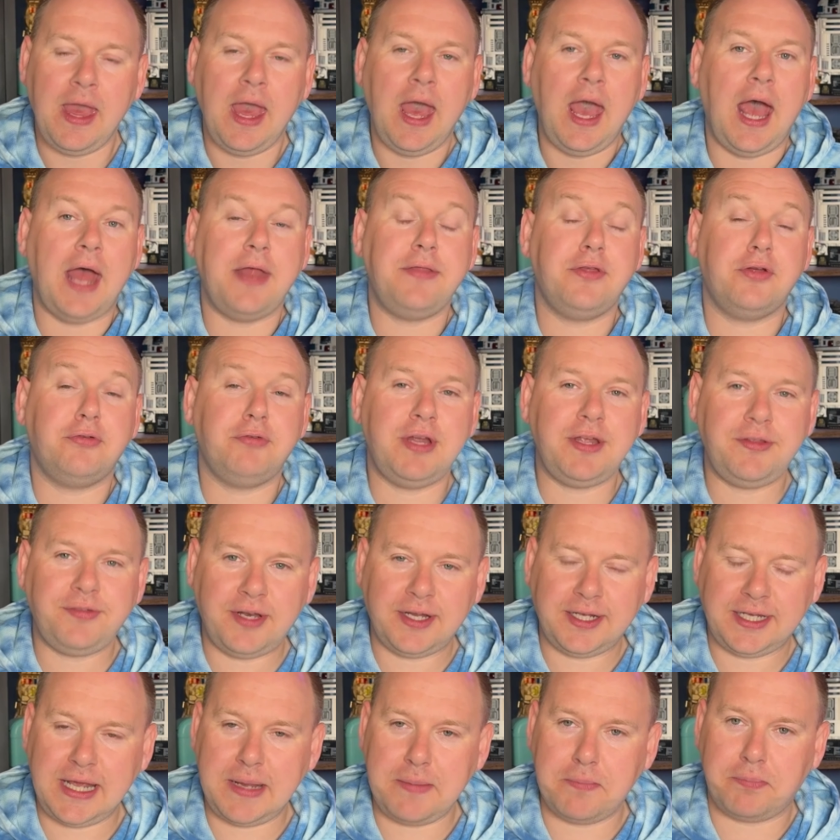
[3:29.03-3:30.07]
And the reason I
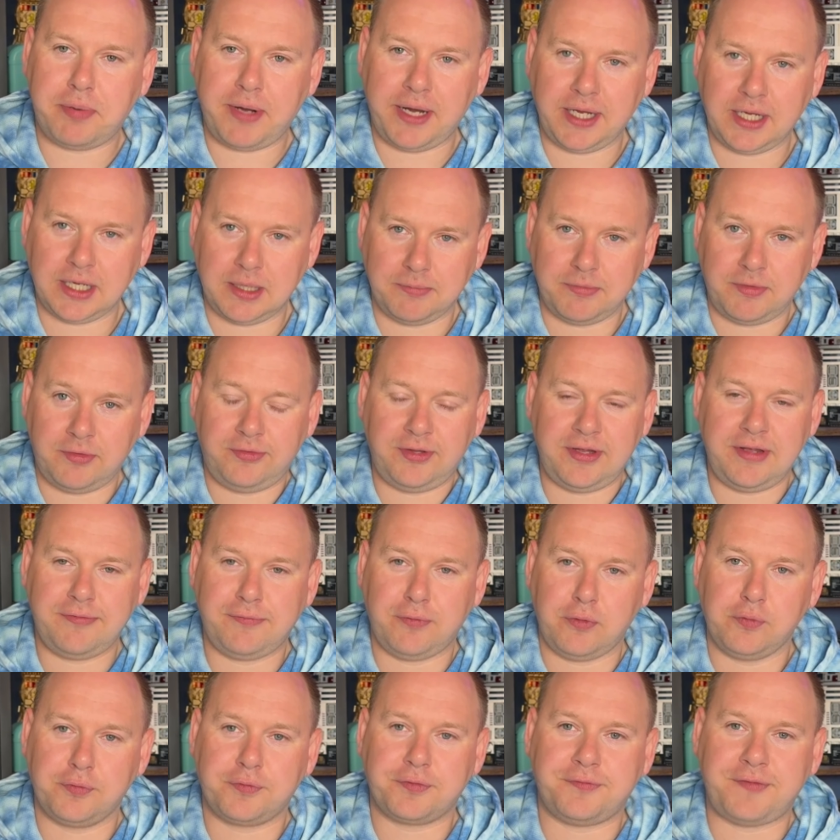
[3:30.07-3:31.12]
keep bringing up the Z
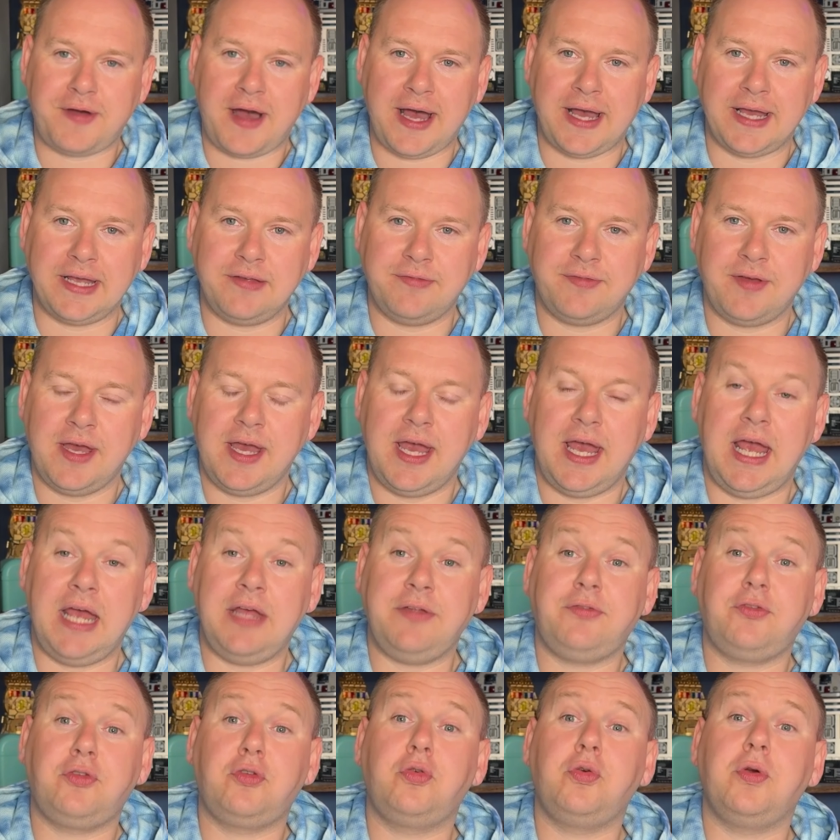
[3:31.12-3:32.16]
Fold 5
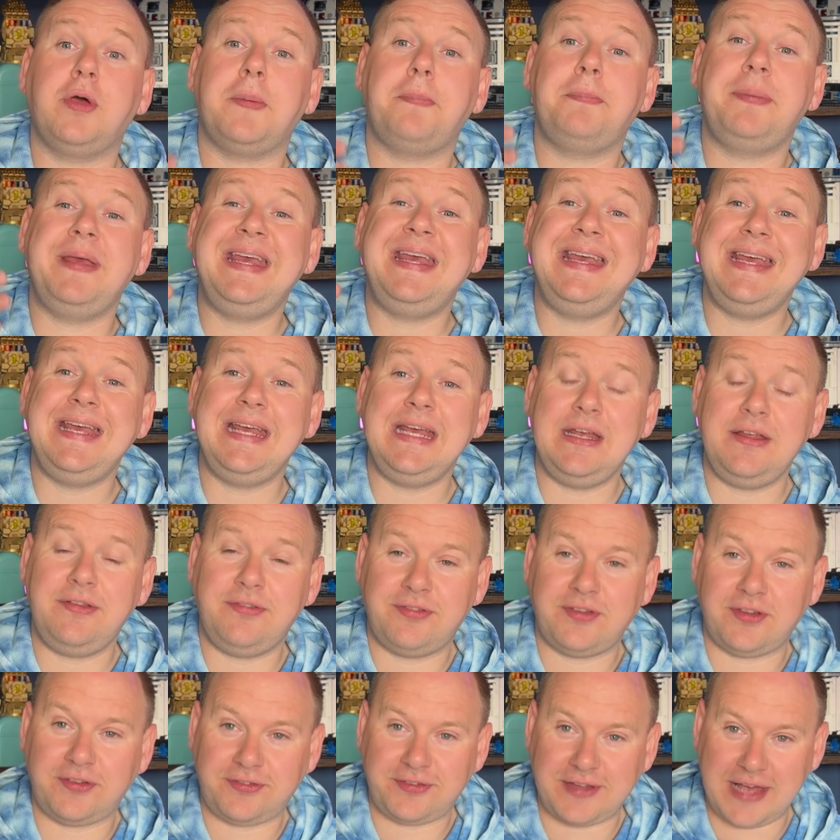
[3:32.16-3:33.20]
is to appease
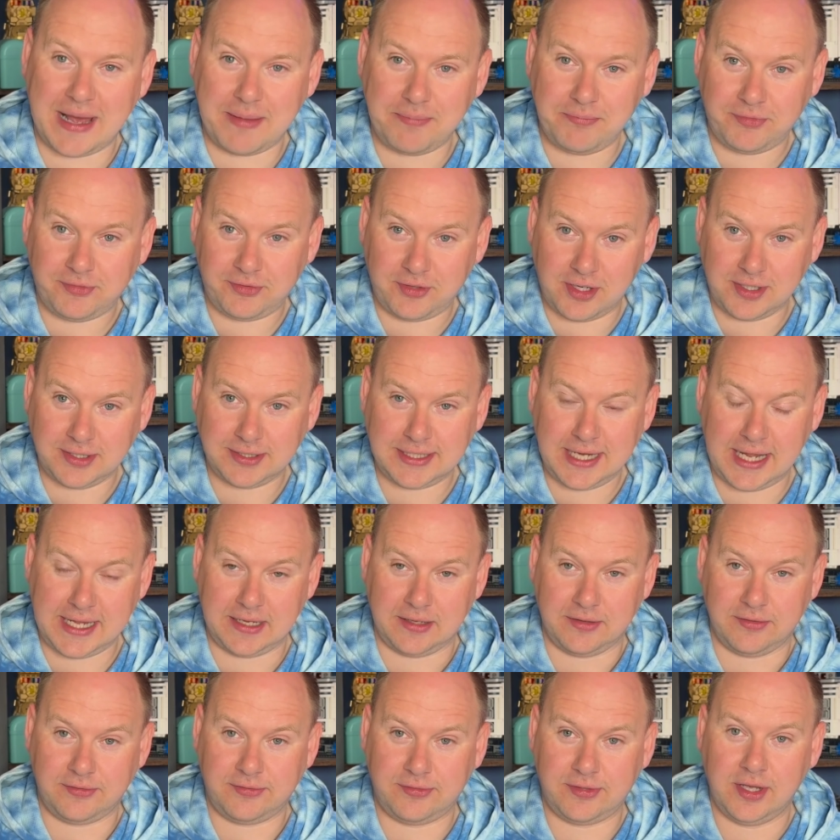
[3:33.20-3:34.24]
the Samsung
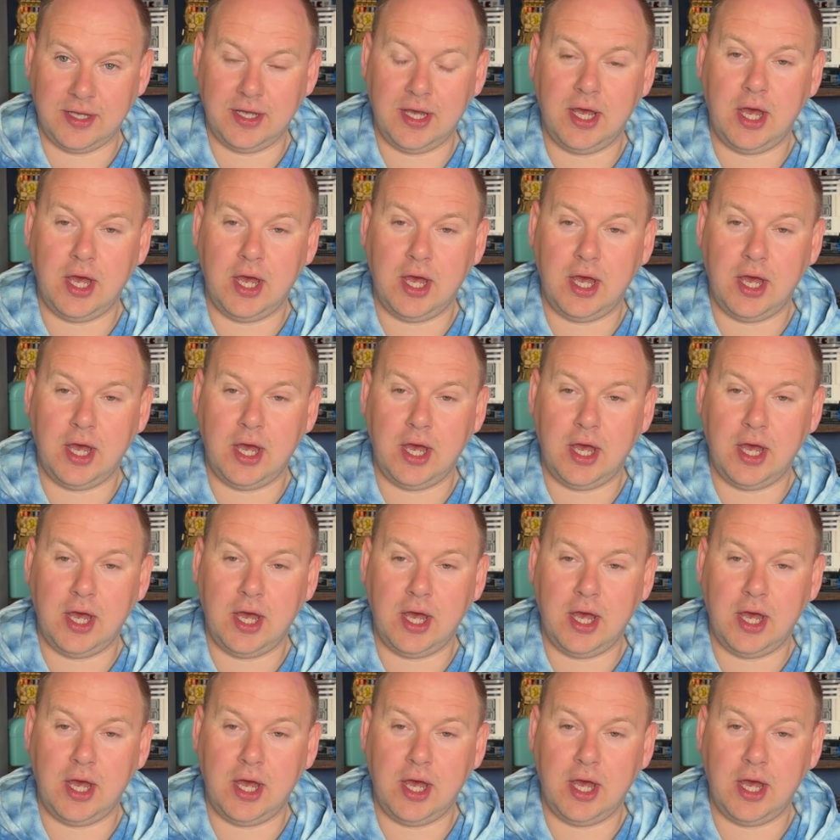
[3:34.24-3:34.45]
knights.